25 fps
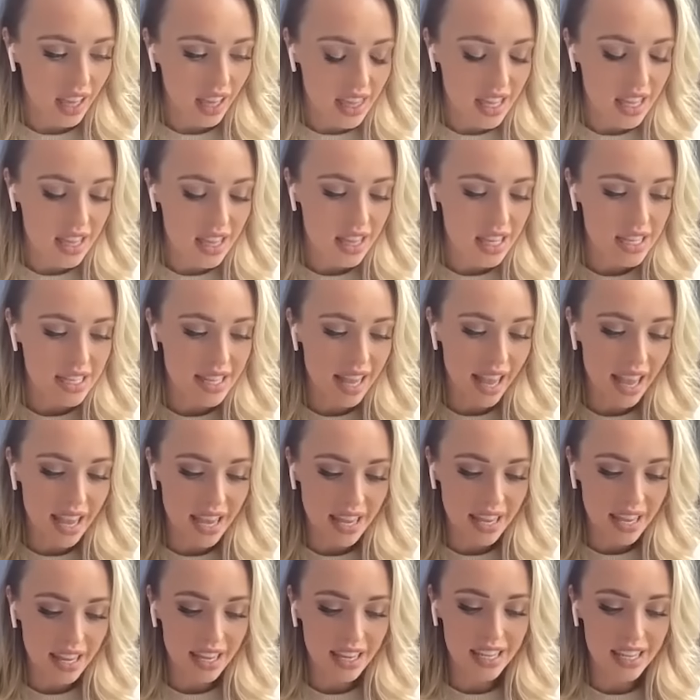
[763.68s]
oh. I think these
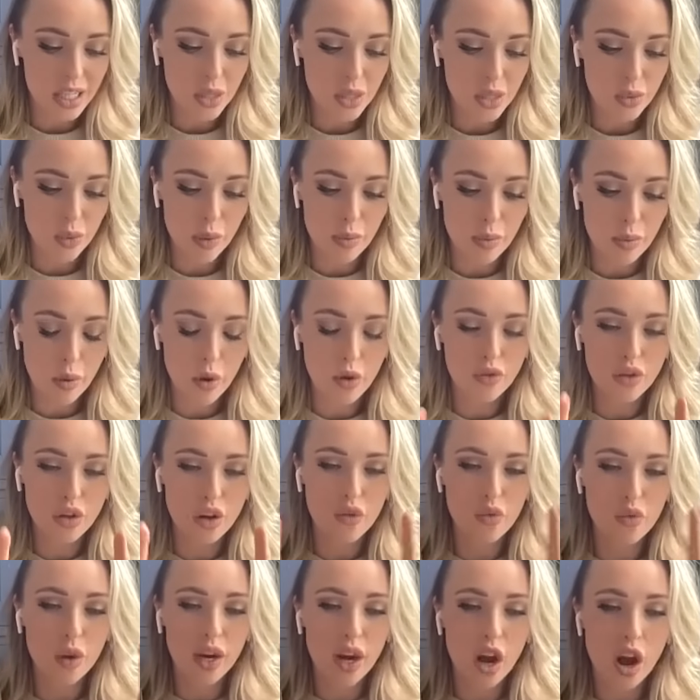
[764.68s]
eight years, we both sort
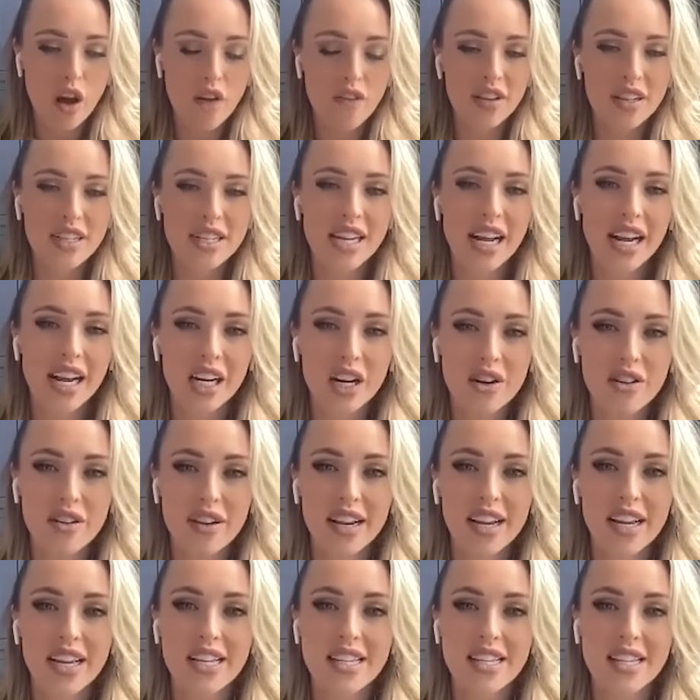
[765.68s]
of went off and did our
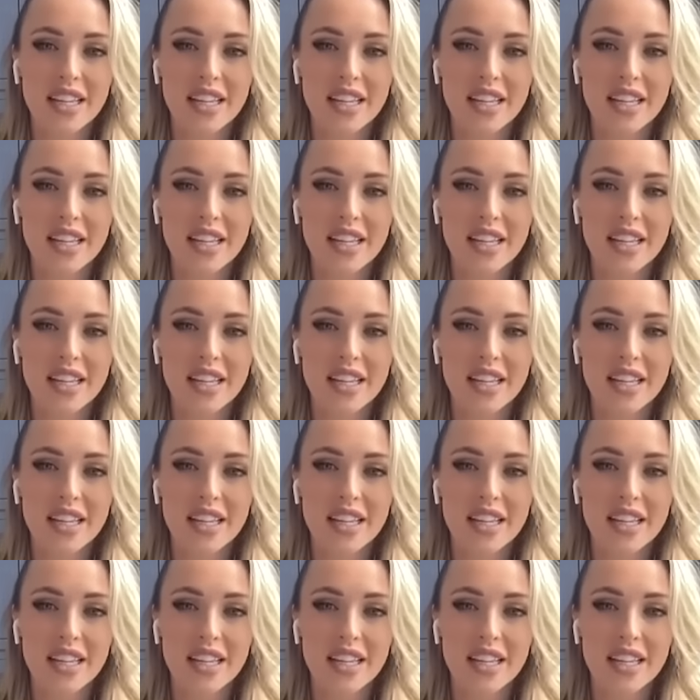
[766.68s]
careers.